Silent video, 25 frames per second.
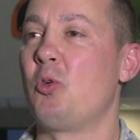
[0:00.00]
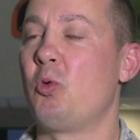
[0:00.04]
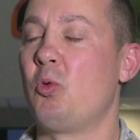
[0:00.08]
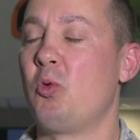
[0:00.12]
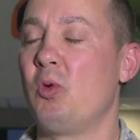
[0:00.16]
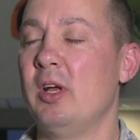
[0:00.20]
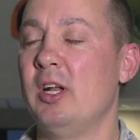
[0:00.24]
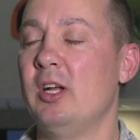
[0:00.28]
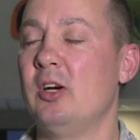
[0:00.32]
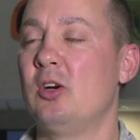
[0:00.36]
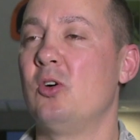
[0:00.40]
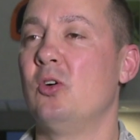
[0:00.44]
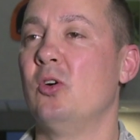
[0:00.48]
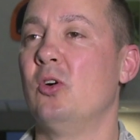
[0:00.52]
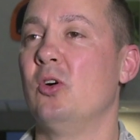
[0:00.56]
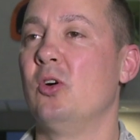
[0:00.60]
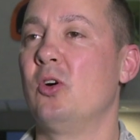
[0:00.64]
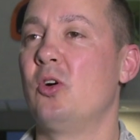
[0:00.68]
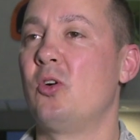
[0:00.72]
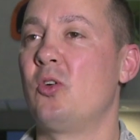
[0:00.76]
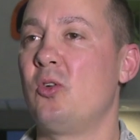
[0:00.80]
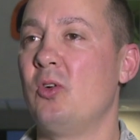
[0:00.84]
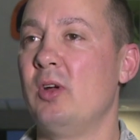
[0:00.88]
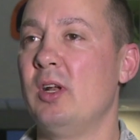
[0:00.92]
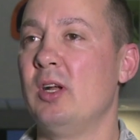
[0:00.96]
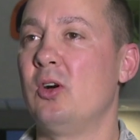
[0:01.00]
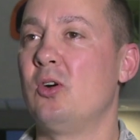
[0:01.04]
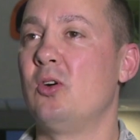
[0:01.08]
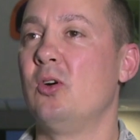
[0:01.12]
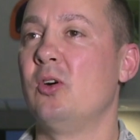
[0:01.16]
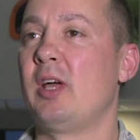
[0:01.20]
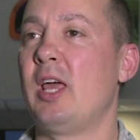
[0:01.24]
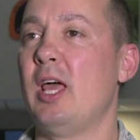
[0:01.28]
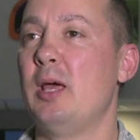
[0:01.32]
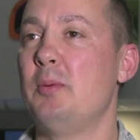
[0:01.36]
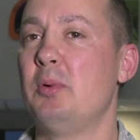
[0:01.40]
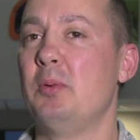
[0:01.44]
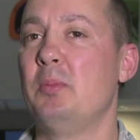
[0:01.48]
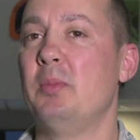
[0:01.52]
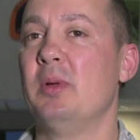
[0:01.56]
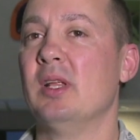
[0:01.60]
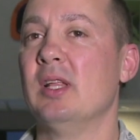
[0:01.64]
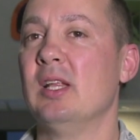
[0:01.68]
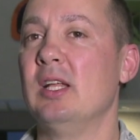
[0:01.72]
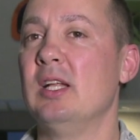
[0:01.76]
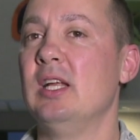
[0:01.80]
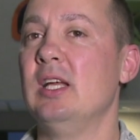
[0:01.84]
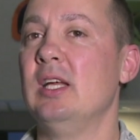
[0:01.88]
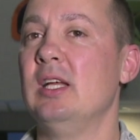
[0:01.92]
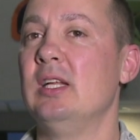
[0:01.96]
critical
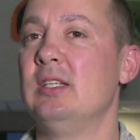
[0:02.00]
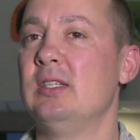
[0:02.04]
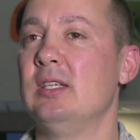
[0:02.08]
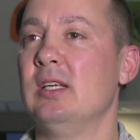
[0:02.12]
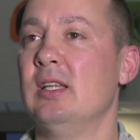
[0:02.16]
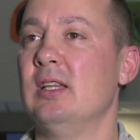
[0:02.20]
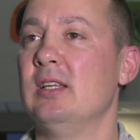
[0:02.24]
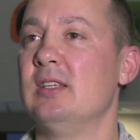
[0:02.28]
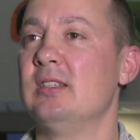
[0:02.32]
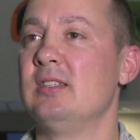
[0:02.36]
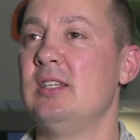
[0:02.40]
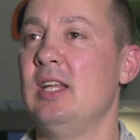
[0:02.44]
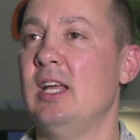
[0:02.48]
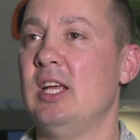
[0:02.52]
capability to this